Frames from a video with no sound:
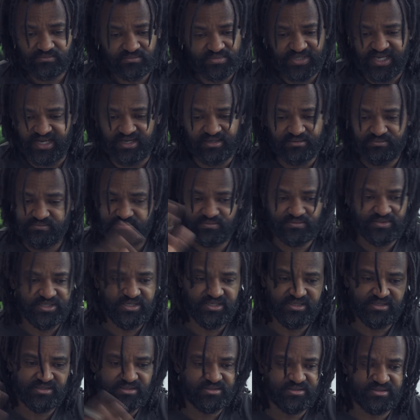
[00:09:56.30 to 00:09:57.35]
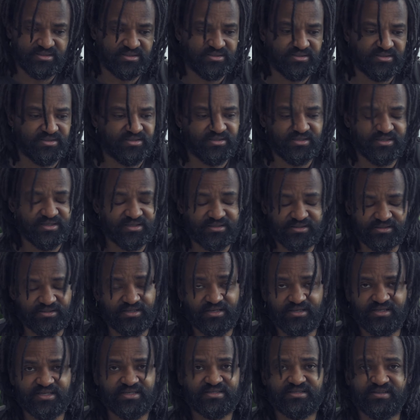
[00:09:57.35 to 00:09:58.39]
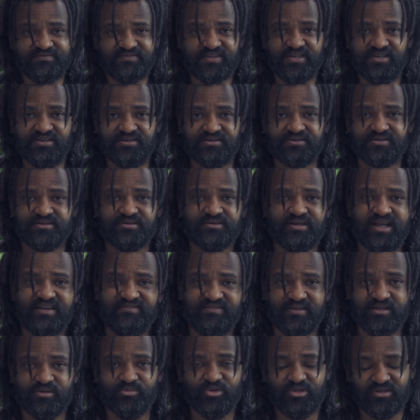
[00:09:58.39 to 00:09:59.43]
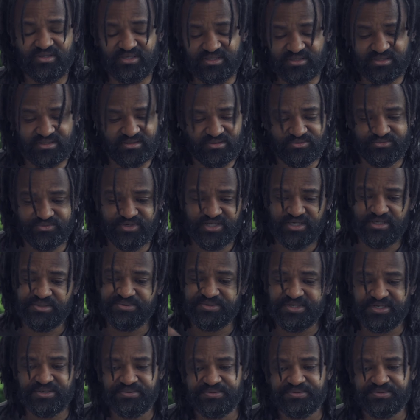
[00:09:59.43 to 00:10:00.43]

yeah, it's the list of gear available is really, really,